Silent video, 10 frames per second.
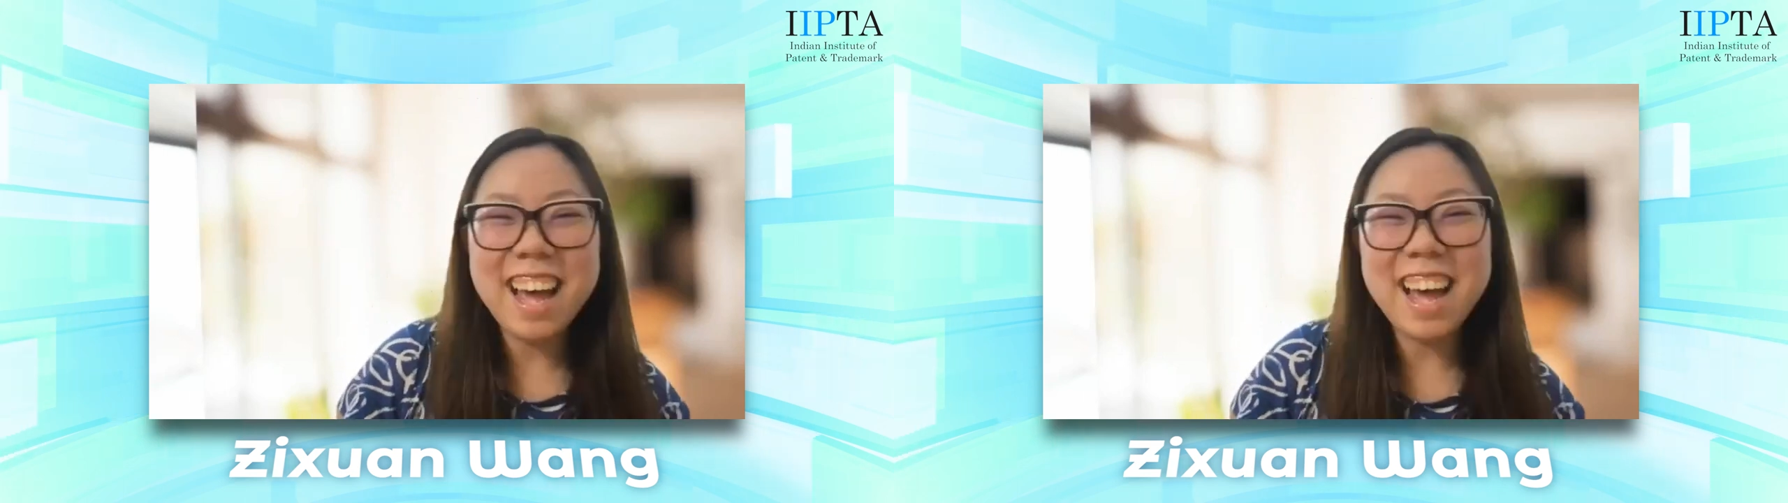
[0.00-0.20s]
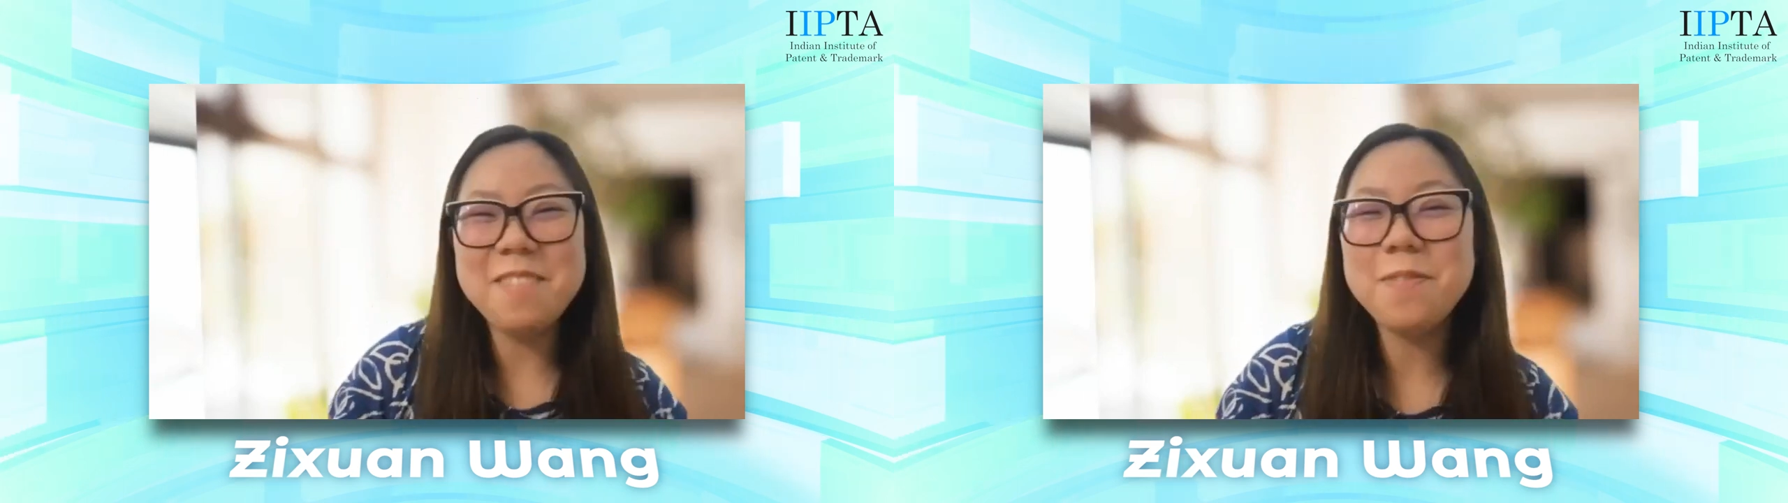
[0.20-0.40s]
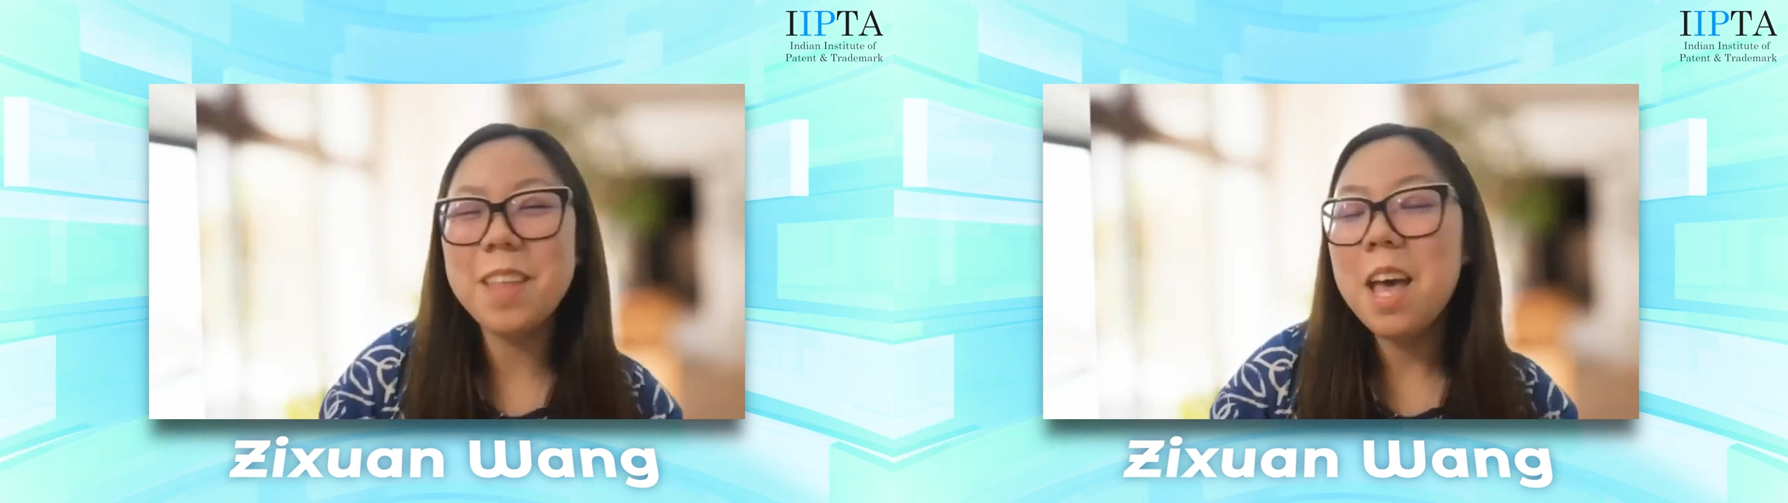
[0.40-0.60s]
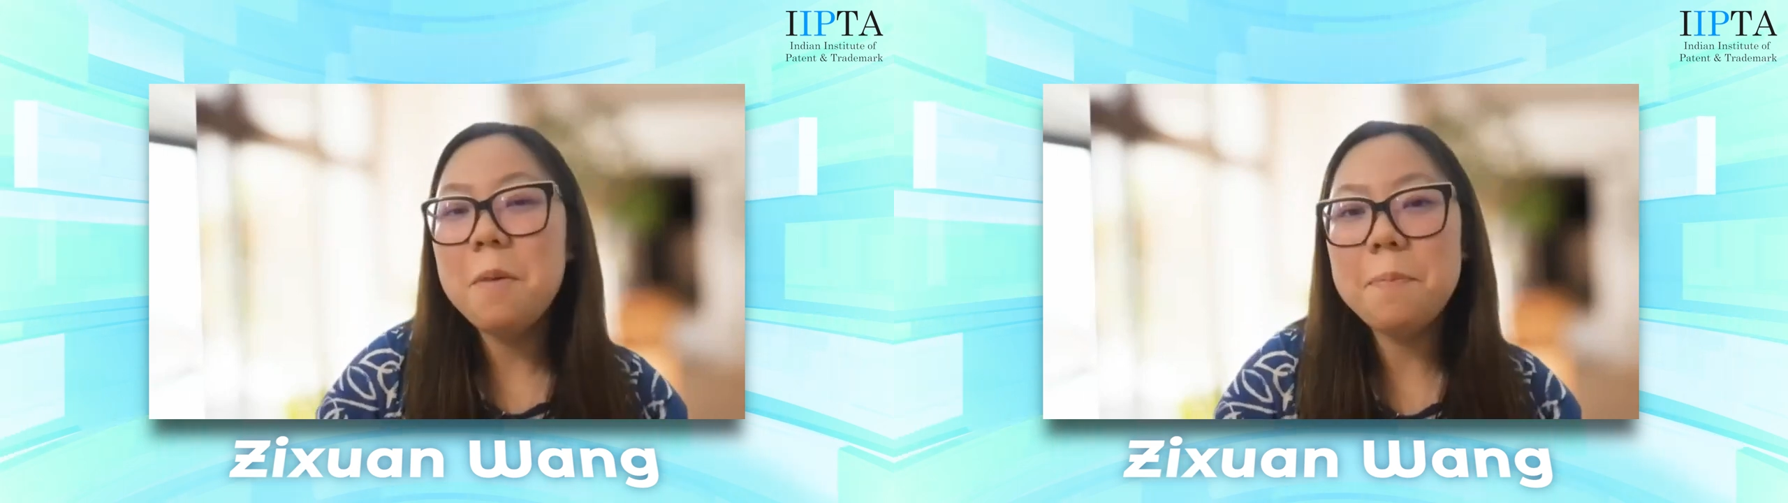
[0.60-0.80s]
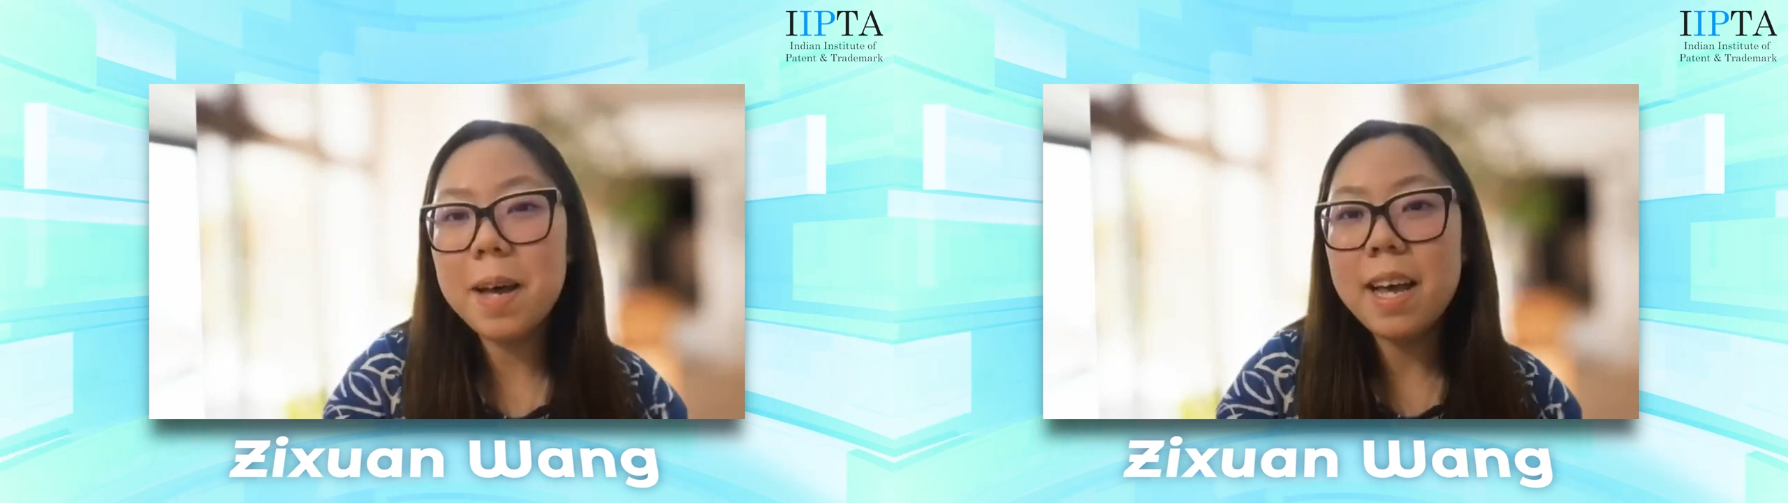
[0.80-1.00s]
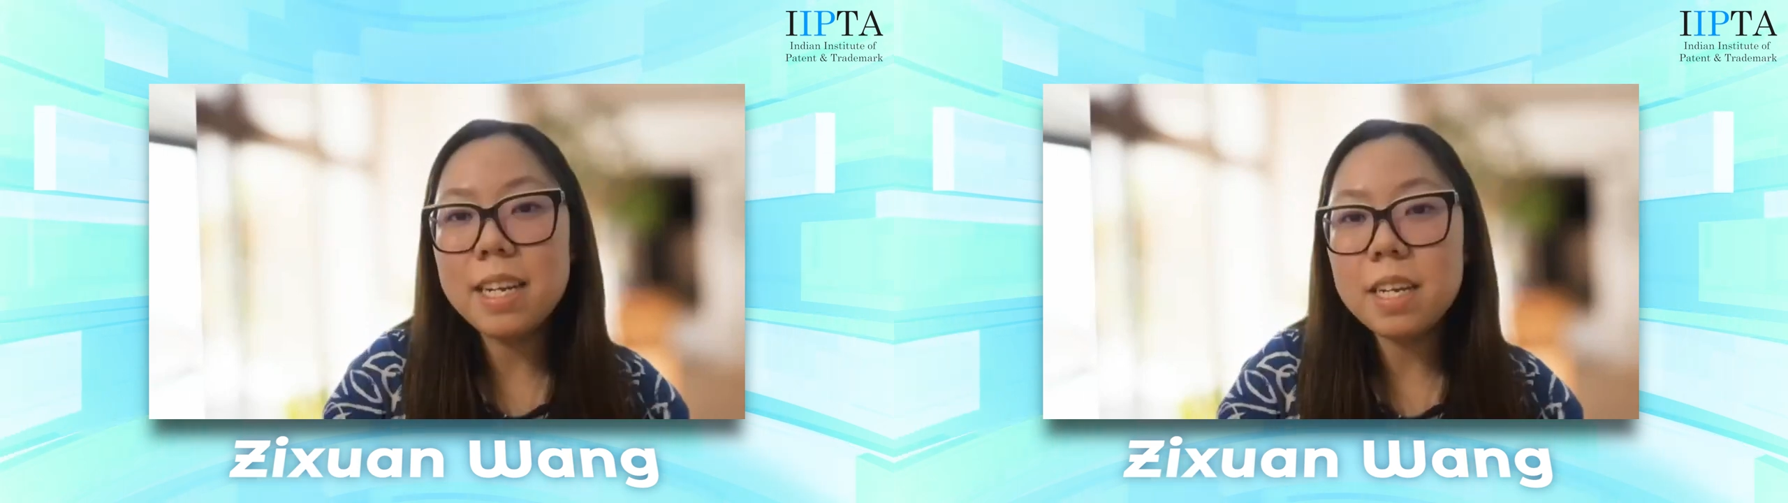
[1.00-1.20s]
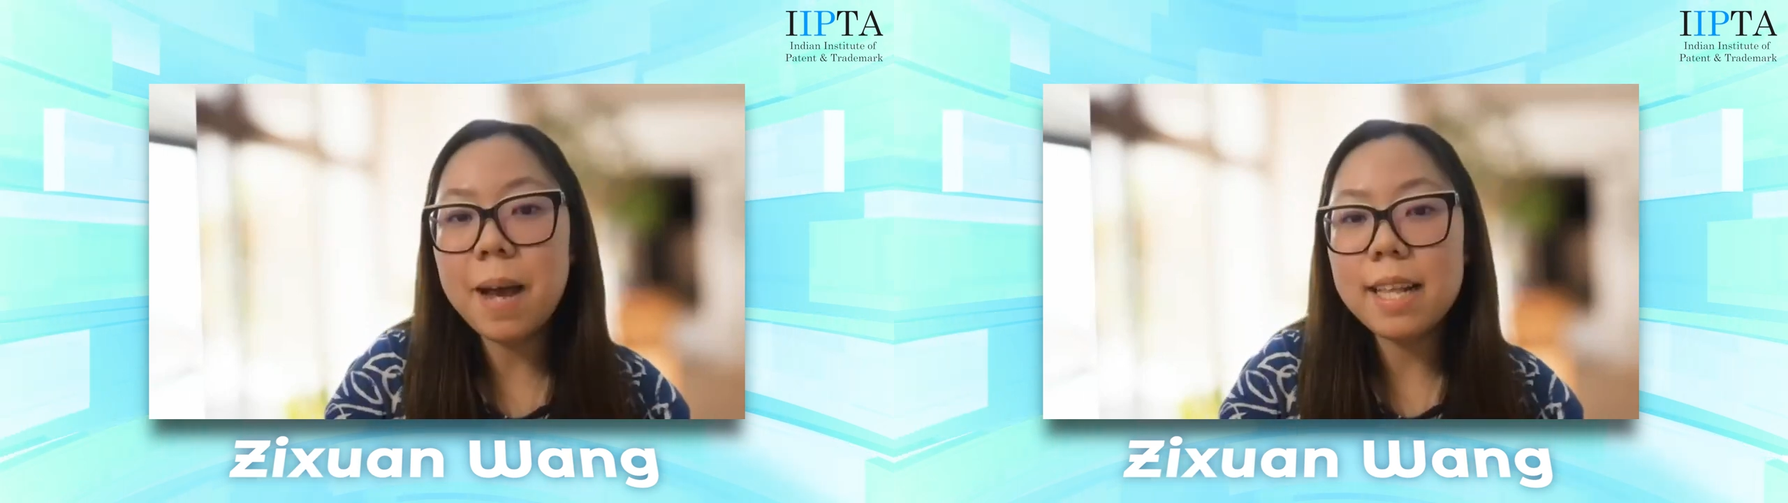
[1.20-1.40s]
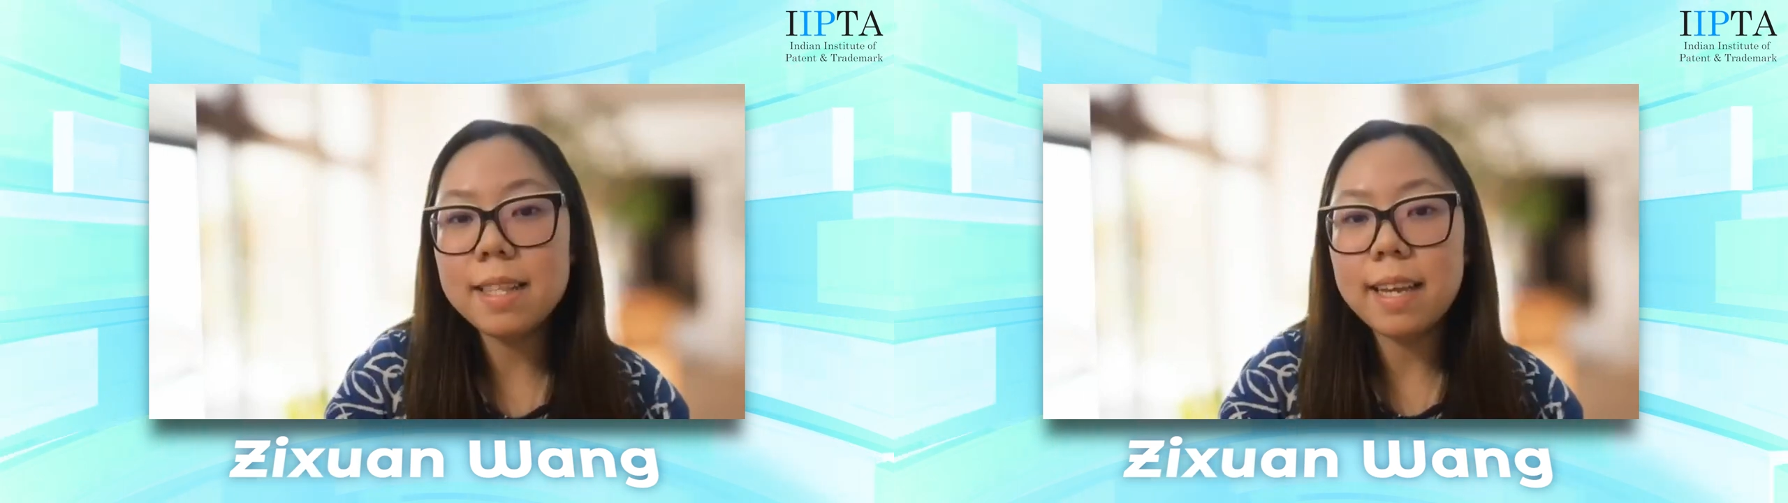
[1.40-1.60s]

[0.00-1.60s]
But it depends,